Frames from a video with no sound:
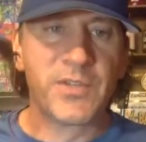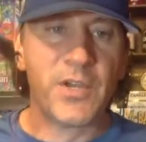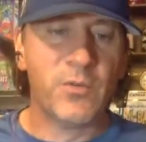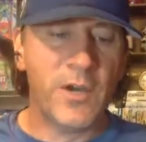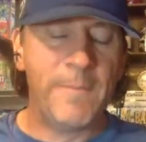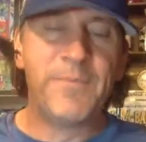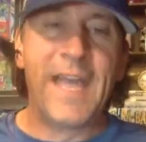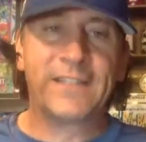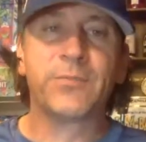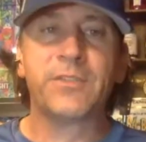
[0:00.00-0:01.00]
So
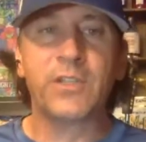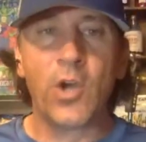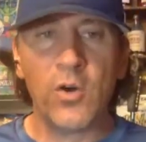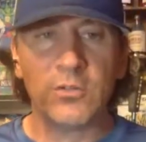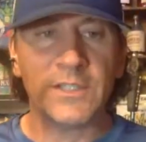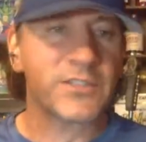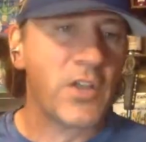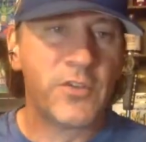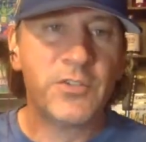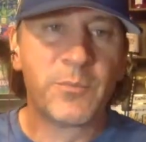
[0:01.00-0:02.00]
that's what the goal is,
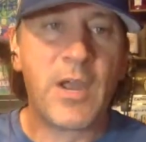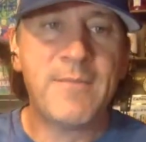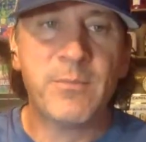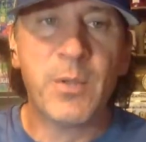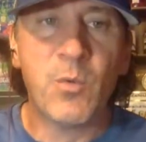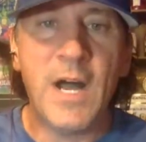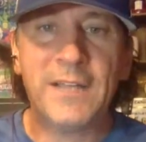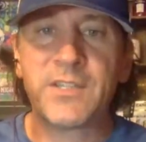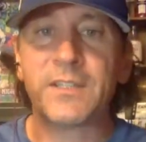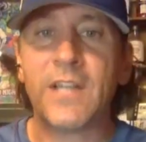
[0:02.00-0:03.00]
although you're probably
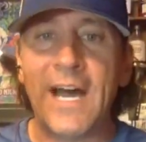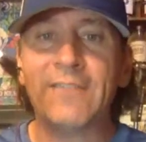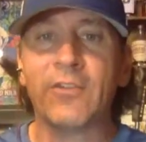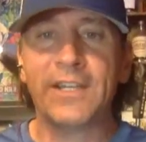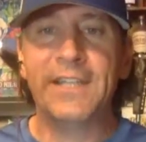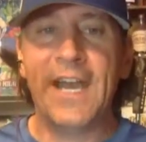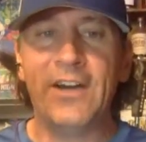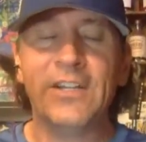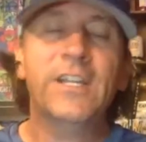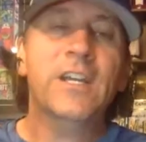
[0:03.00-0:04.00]
watching live right
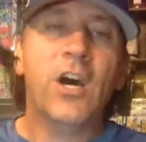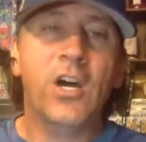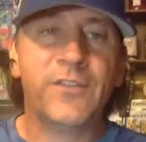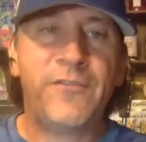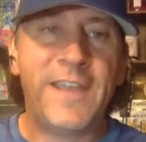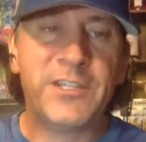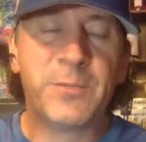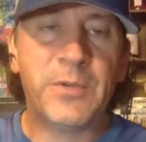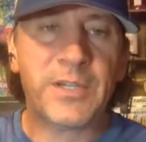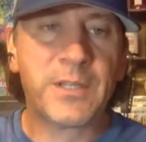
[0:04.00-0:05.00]
now on
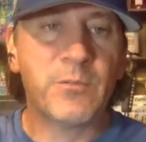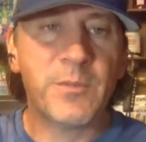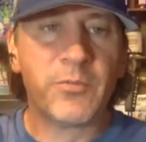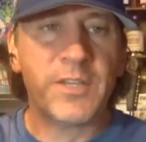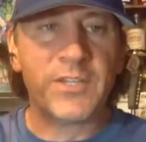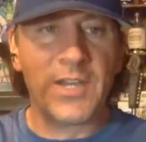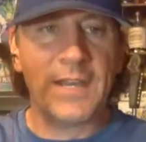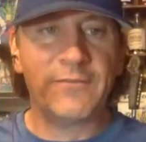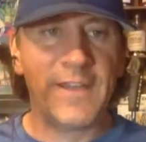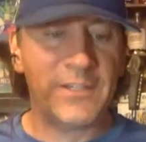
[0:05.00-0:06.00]
Facebook, and we
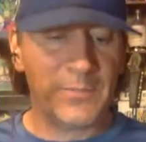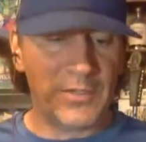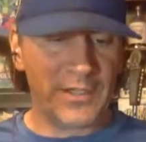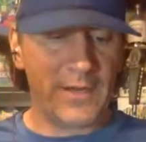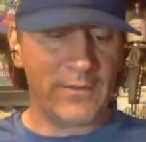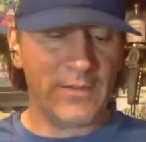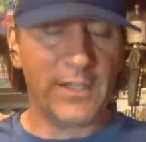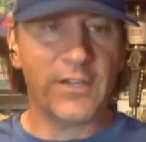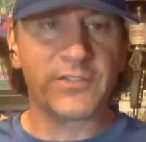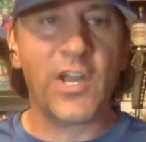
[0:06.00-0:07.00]
appreciate Facebook and
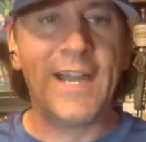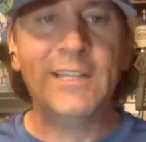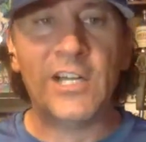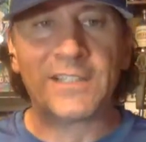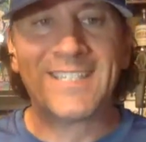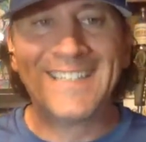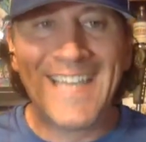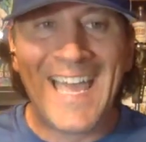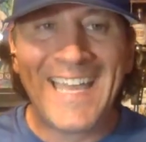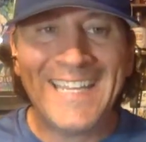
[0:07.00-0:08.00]
everything else. All right, look,
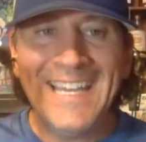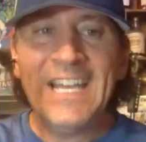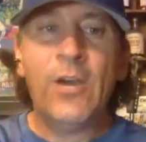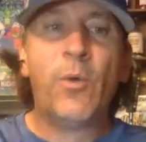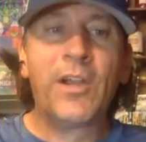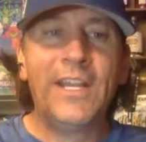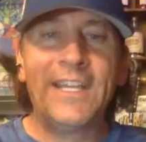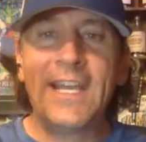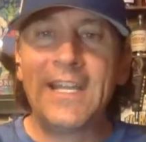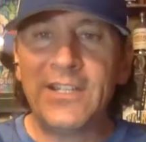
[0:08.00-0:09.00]
today we're going to
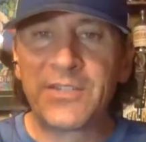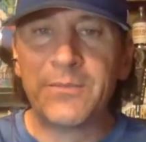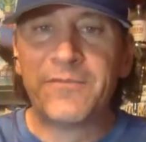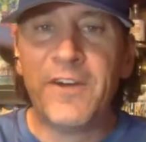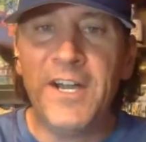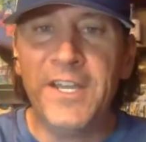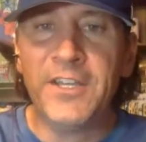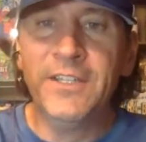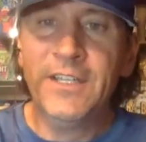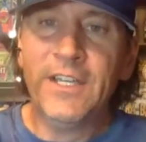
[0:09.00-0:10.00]
get into some
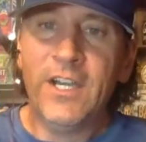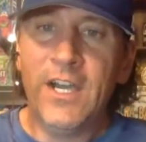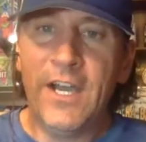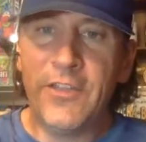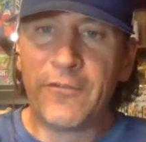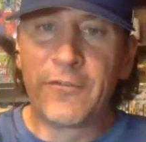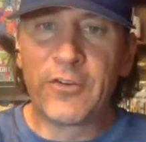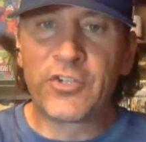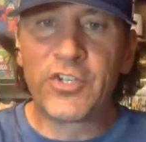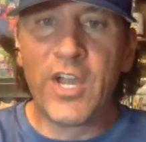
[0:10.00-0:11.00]
fun. The
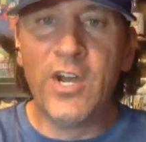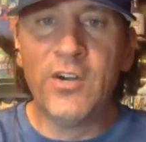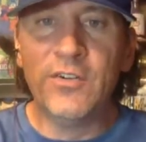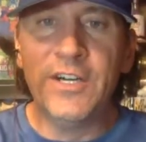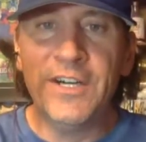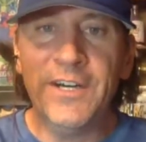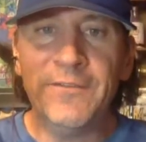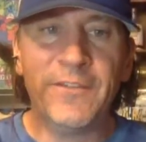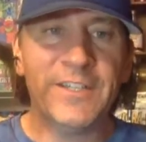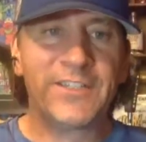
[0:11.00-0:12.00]
first show
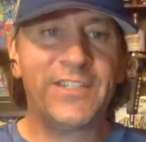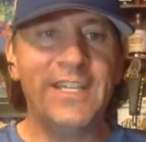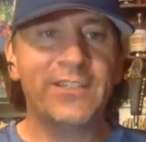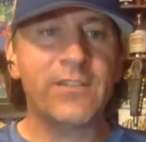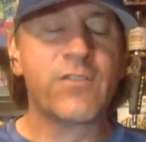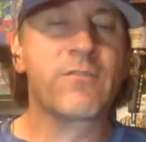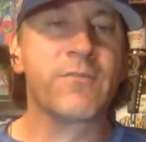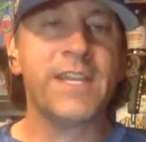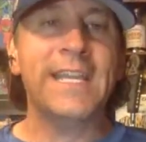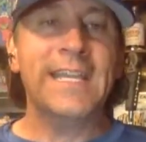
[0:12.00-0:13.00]
of season
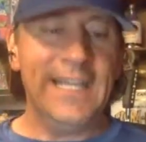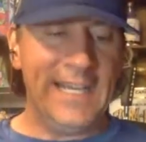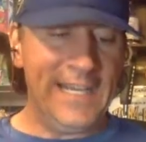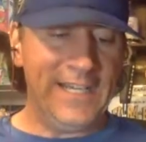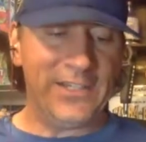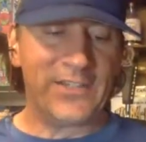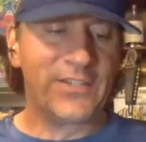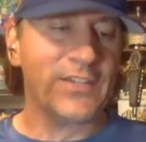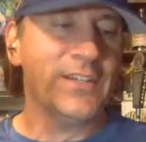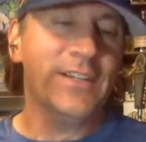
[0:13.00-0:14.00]
3
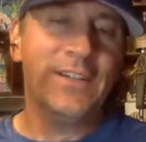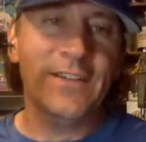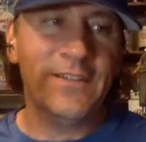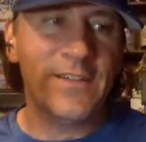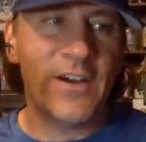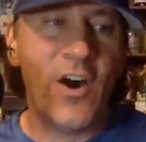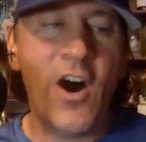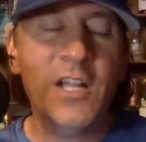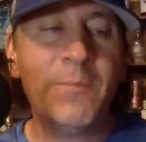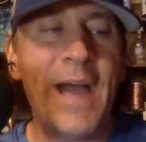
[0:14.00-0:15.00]
is
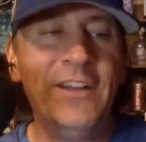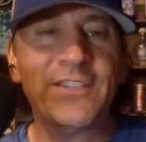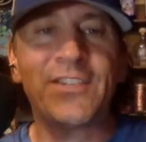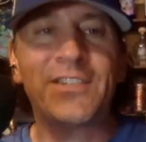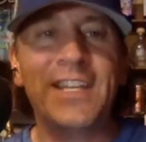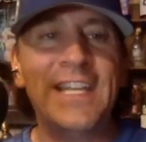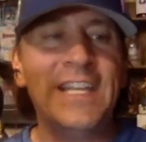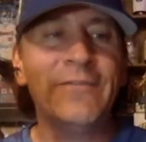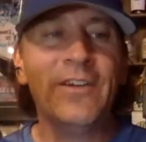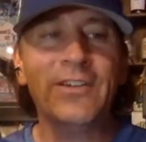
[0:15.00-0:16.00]
all about
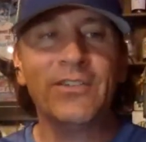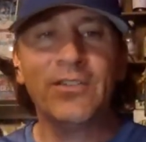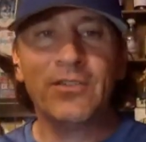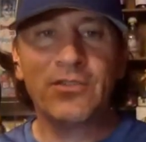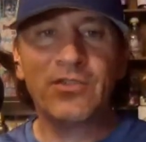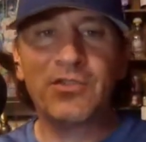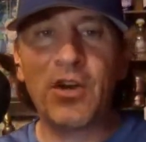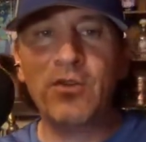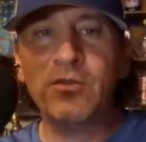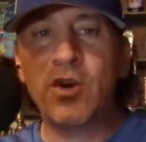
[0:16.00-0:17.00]
Steve
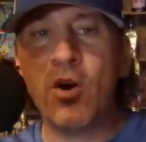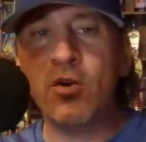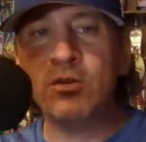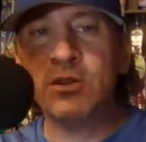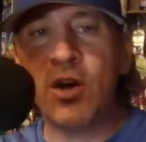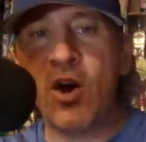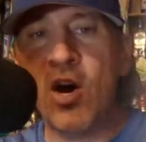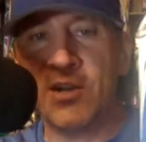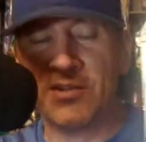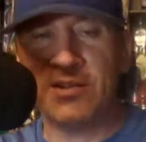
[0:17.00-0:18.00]
Stone Cold
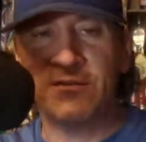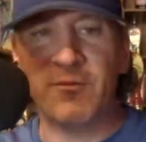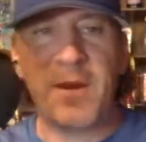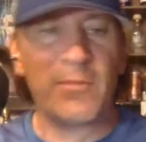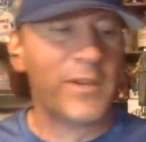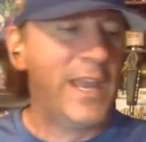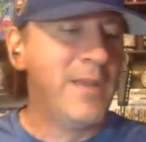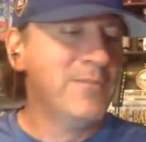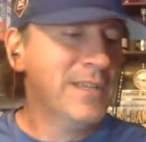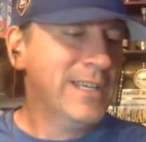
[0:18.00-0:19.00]
Austin. Remember
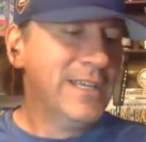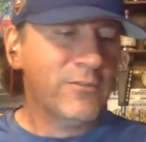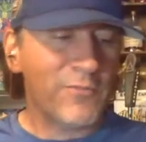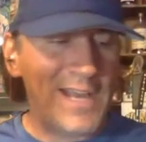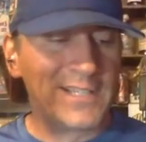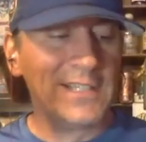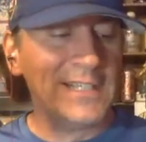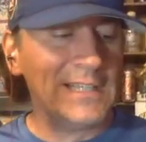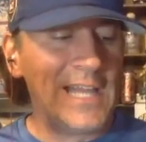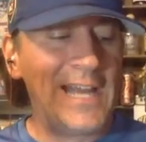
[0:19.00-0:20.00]
him?
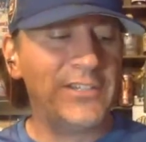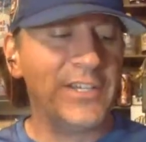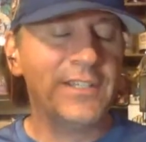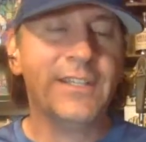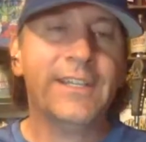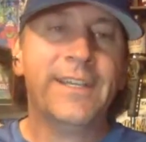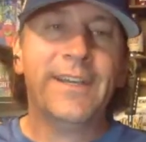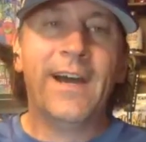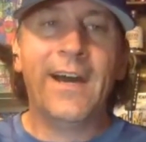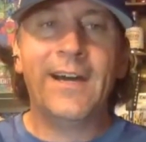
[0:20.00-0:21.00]
Wrestling legend,
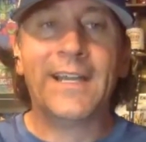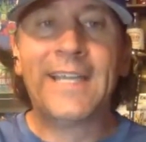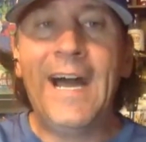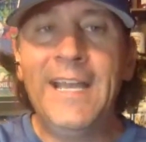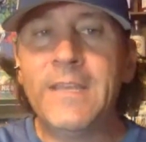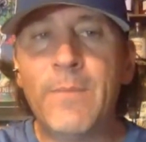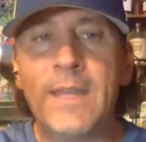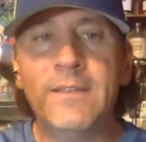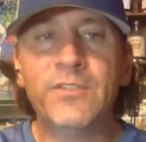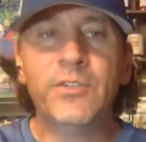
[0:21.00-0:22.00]
a guy that
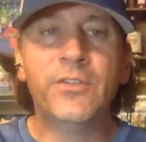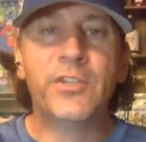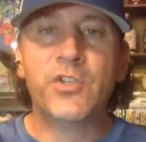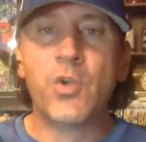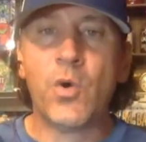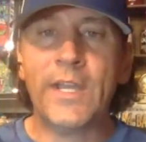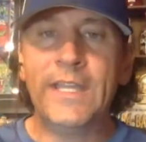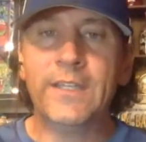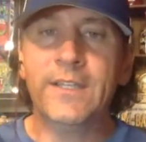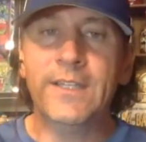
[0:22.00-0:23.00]
many of you
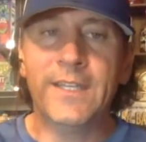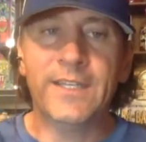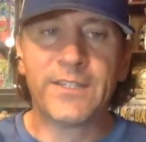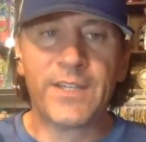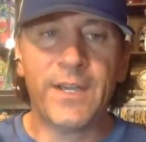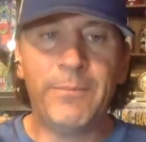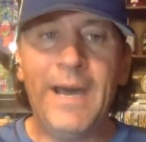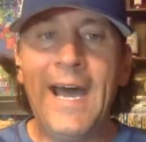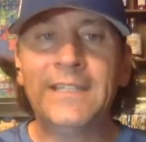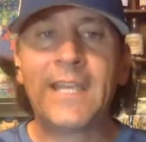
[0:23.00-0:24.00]
enjoy his
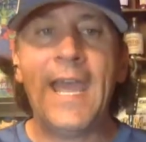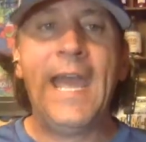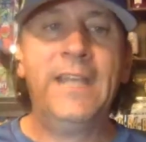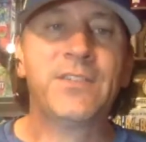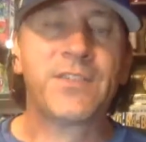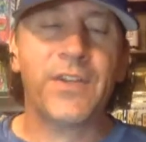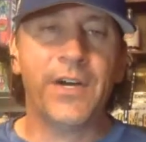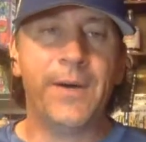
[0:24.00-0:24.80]
podcasts.